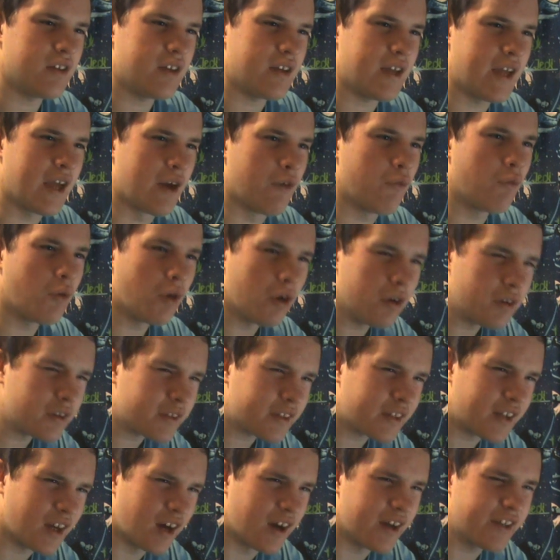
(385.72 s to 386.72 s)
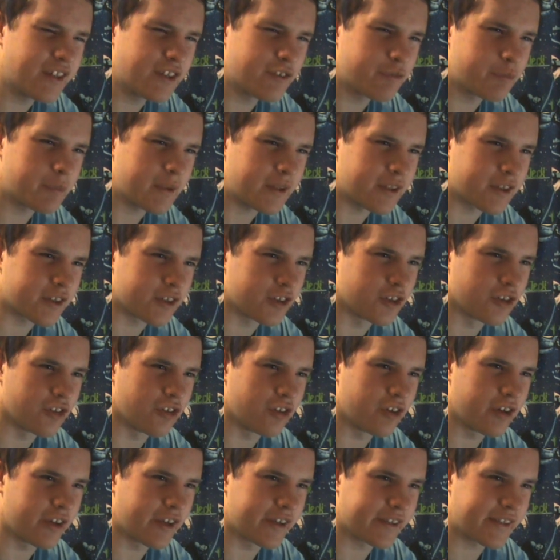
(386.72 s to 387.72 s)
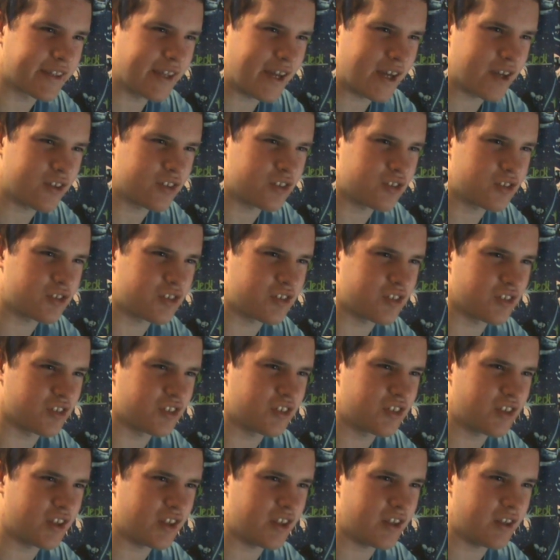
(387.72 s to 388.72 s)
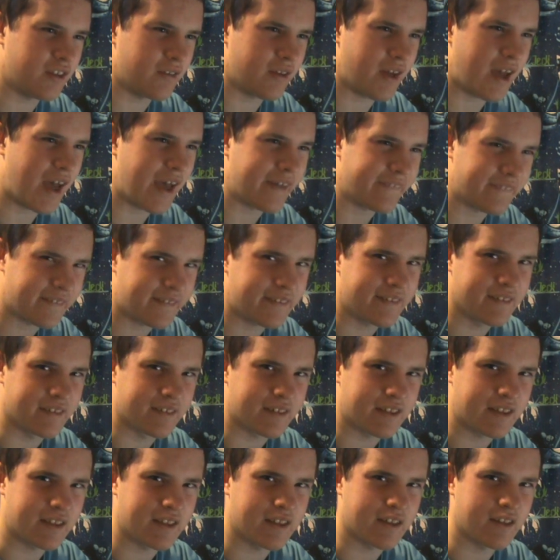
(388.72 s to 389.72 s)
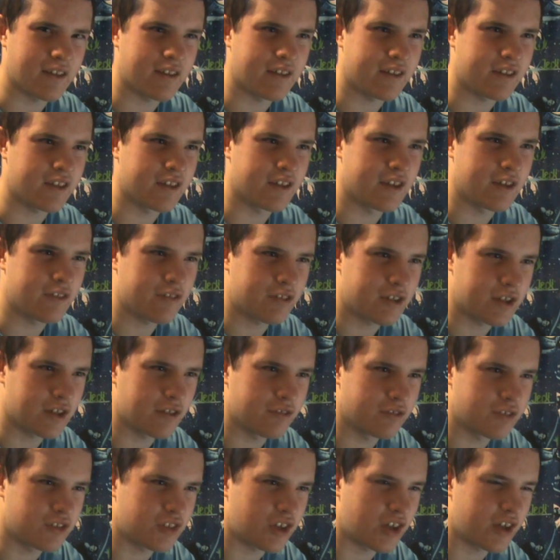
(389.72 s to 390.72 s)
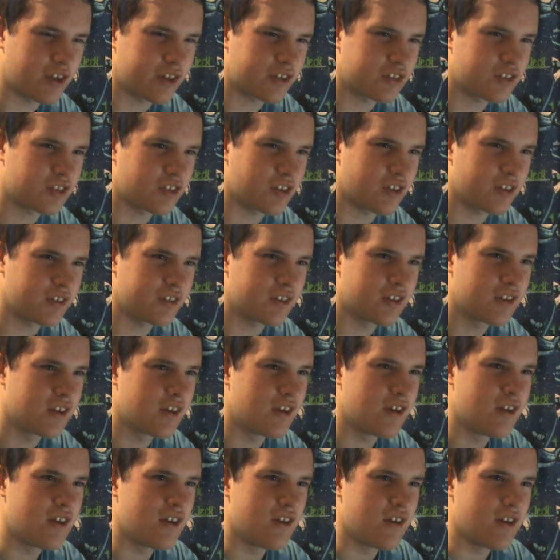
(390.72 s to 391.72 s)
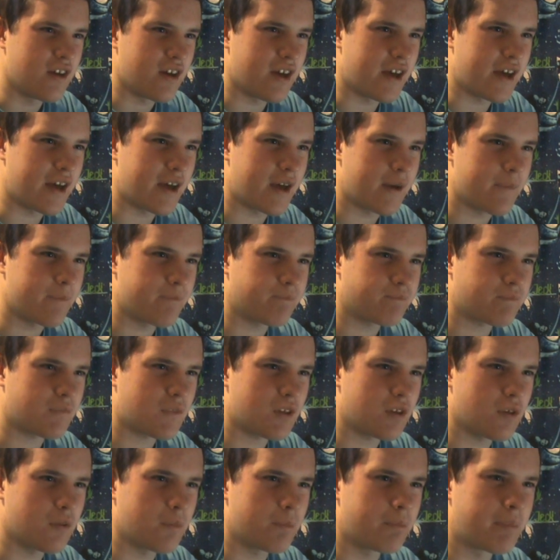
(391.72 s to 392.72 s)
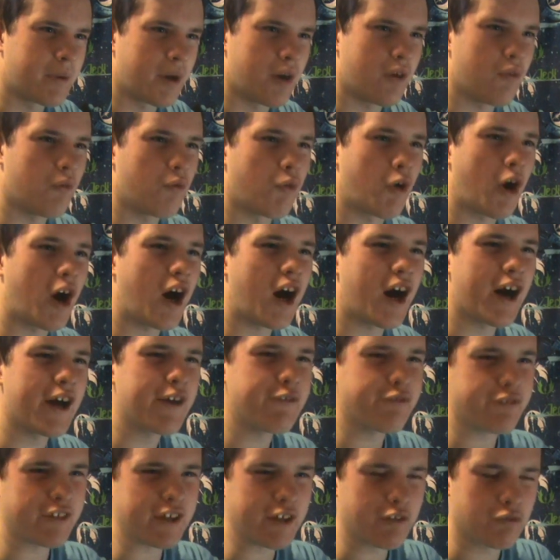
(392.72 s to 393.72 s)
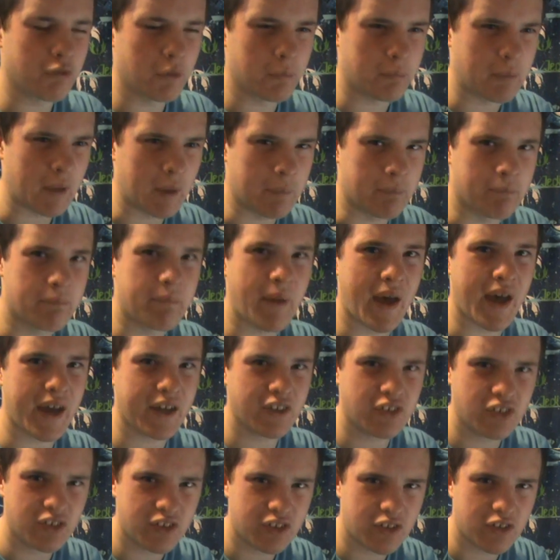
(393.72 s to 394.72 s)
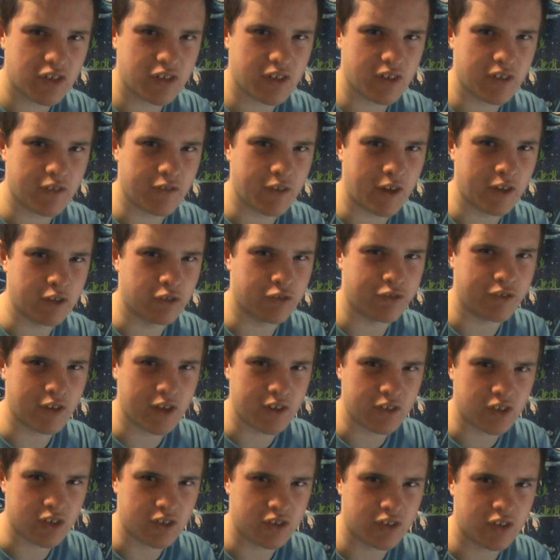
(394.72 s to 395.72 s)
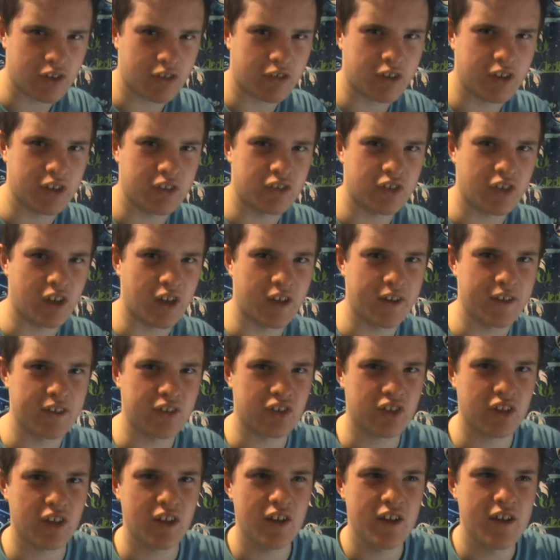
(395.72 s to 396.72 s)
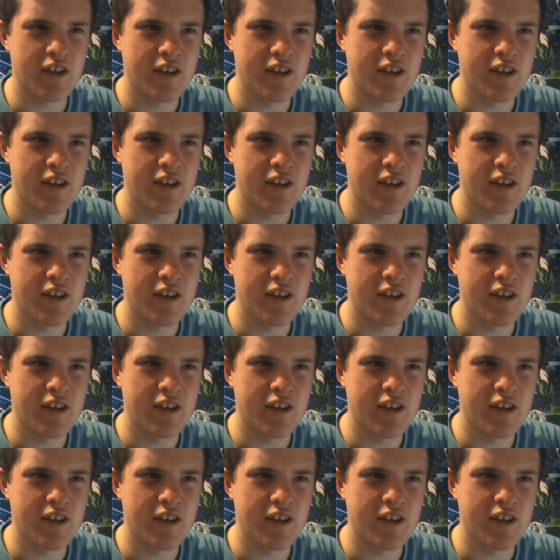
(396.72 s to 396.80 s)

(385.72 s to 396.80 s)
It would kind of be cool, I guess, to see Anakin Killer, you know, go dark side. Um, but what I think would be best, as far as Ahsoka dies,